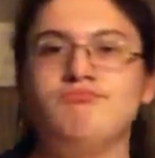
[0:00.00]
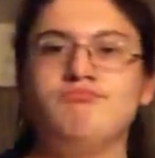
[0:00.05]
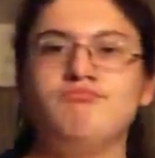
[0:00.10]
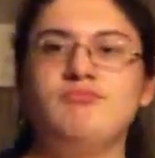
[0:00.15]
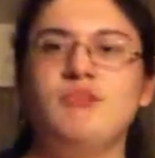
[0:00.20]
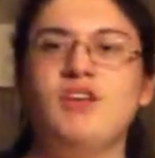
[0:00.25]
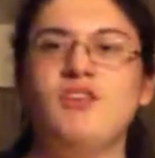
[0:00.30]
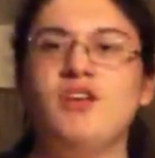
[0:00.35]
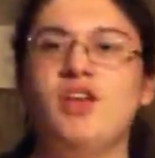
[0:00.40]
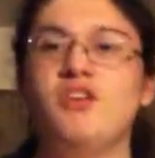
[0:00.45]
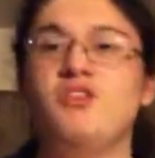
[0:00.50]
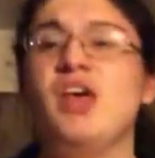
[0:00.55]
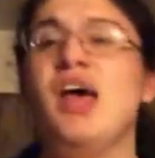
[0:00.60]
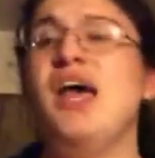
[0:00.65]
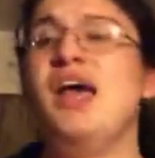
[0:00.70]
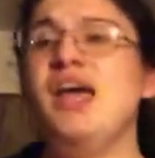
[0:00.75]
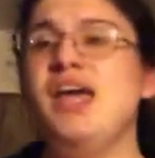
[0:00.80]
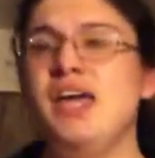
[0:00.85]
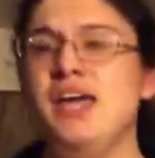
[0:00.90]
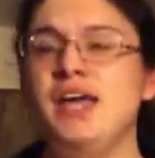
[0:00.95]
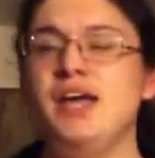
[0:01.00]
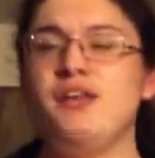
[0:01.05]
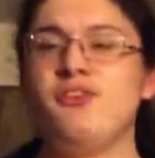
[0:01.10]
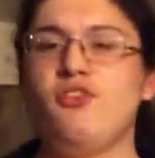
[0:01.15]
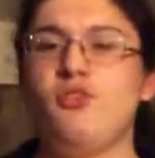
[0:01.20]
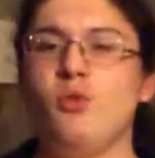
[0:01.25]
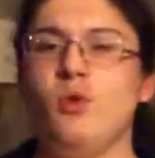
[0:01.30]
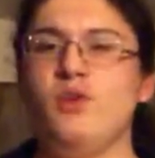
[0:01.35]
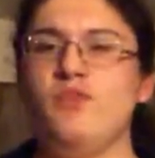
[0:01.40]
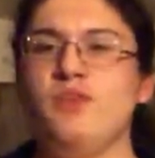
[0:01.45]
Nevertheless, he gets
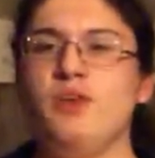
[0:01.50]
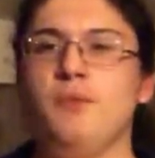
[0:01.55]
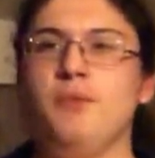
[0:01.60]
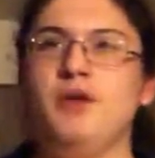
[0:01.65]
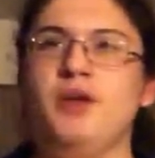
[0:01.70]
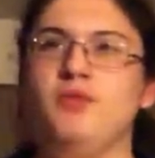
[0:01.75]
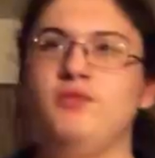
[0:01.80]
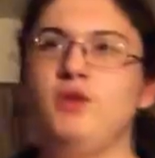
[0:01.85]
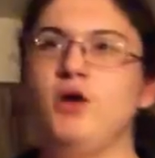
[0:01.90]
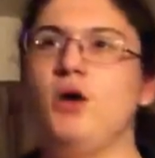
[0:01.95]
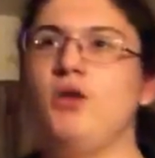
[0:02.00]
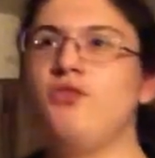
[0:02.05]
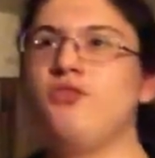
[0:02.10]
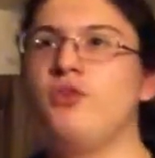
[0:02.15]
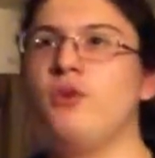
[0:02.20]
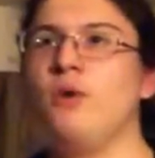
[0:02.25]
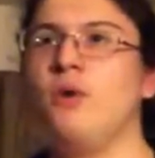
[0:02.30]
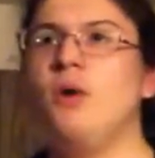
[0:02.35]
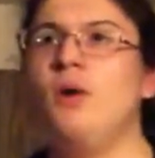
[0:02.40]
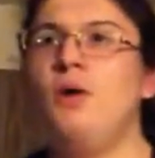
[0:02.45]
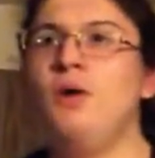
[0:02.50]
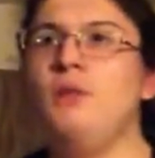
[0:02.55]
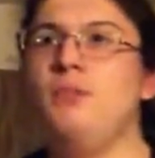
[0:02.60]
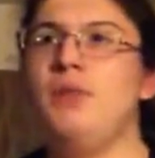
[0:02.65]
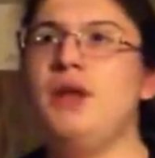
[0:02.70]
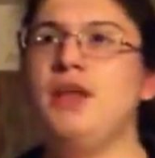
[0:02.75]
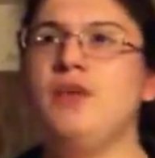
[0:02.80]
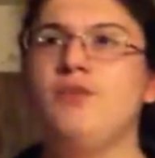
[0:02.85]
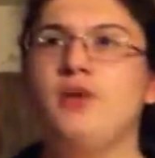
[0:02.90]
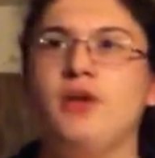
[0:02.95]
the win via pinfall, so
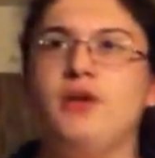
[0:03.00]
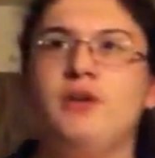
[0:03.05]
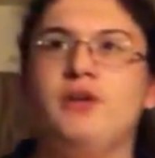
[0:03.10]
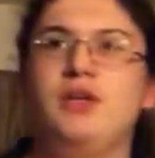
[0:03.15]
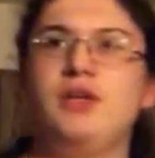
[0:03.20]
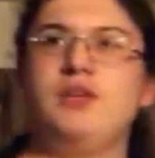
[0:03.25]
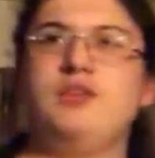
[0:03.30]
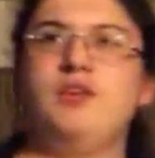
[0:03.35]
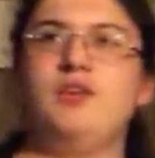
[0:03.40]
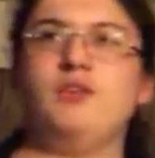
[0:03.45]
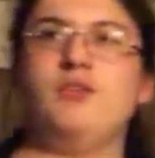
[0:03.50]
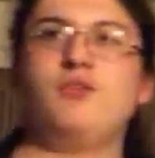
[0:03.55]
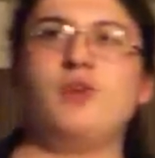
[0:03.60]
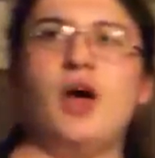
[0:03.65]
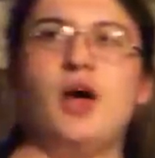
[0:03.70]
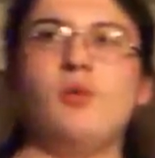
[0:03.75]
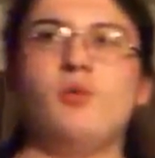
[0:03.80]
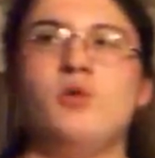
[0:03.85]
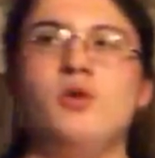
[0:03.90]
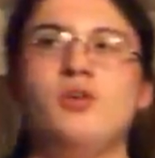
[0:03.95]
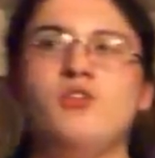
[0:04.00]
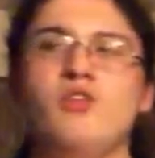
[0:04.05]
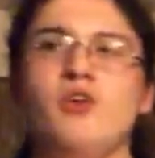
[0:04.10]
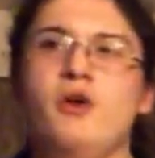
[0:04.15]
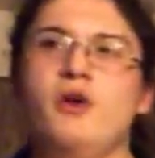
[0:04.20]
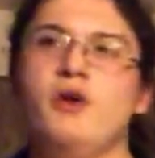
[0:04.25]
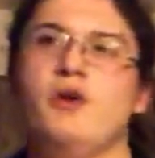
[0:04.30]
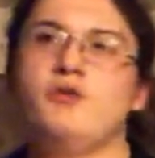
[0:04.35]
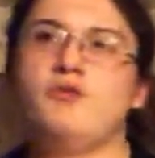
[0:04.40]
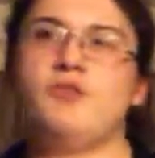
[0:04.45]
Benny Franklin continues onwards
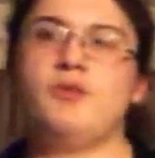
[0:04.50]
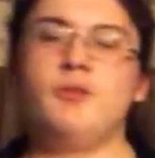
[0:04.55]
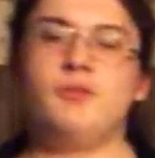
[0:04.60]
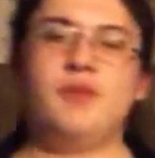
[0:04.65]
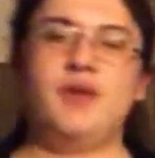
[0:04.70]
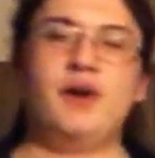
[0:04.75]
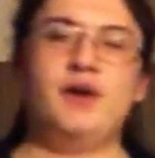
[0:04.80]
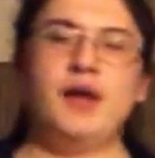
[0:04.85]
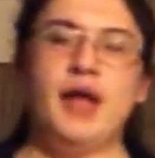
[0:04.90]
from there.